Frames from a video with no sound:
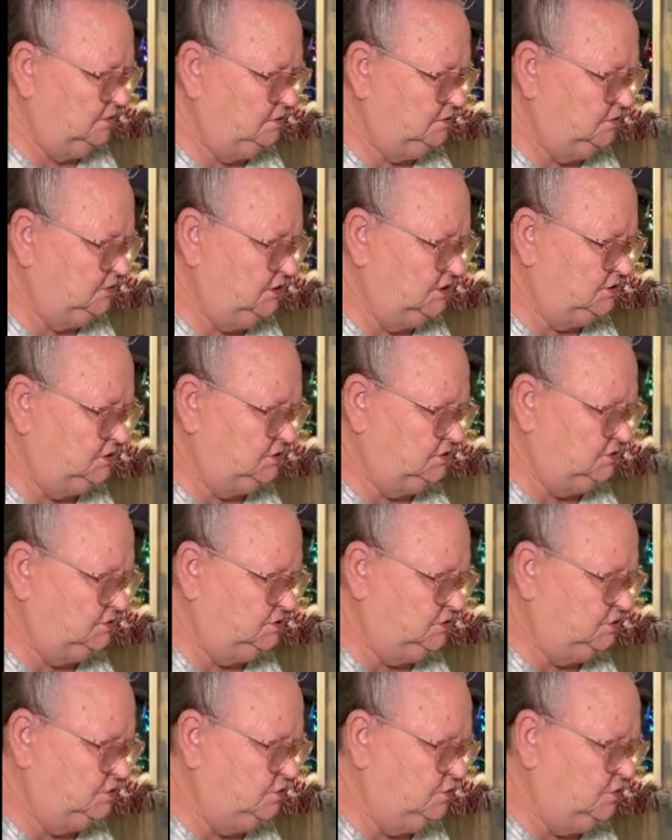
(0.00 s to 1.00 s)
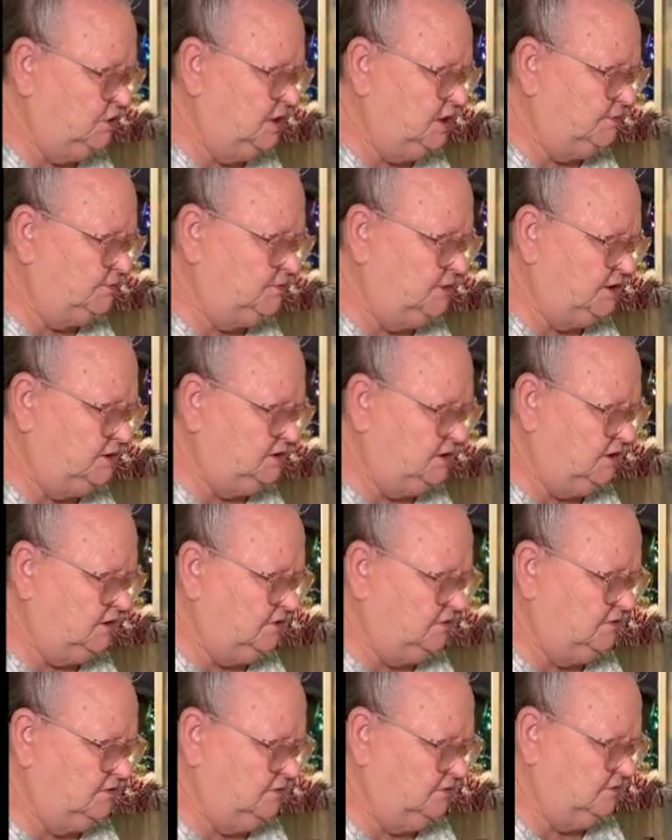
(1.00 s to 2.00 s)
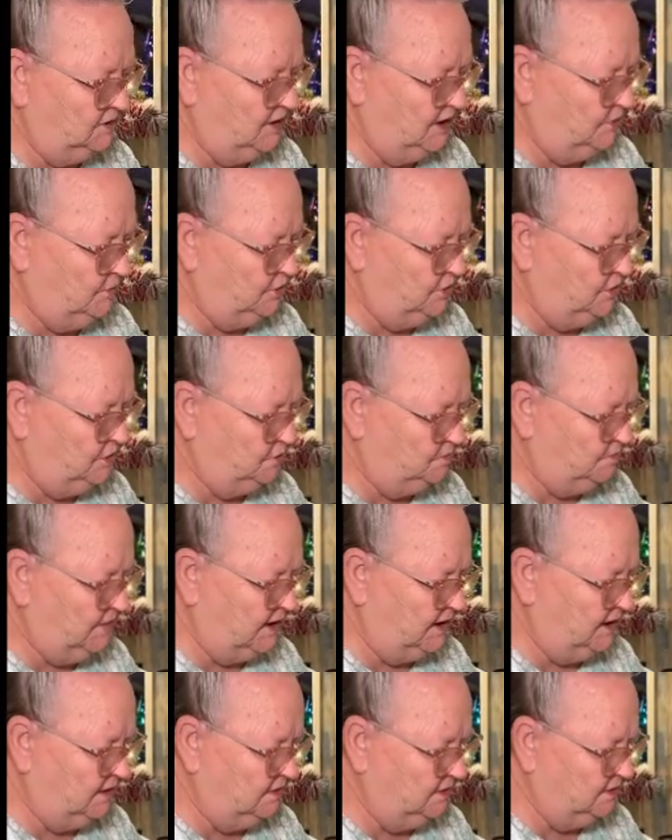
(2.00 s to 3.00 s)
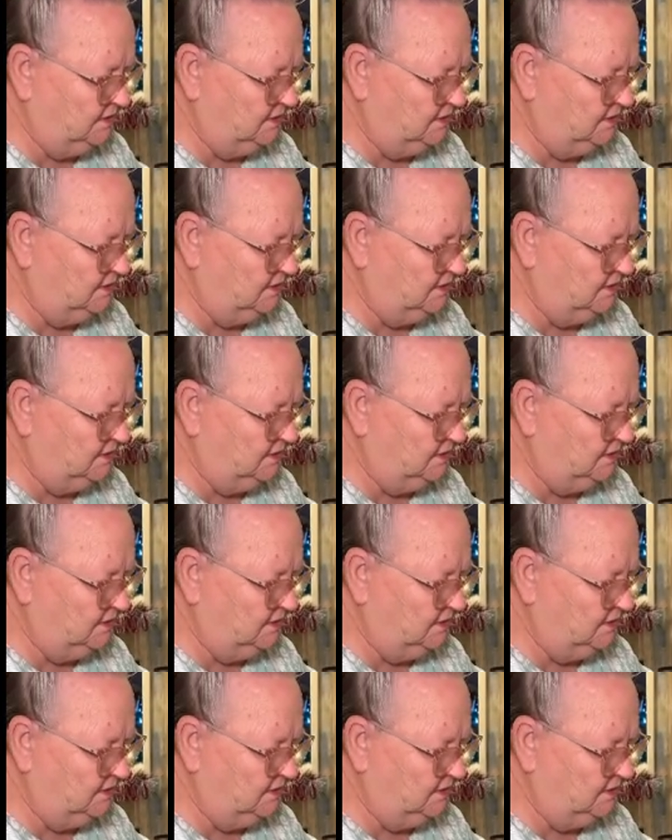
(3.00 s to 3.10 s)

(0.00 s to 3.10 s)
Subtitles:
So that's 2 cups right there. Then I'm going to use about a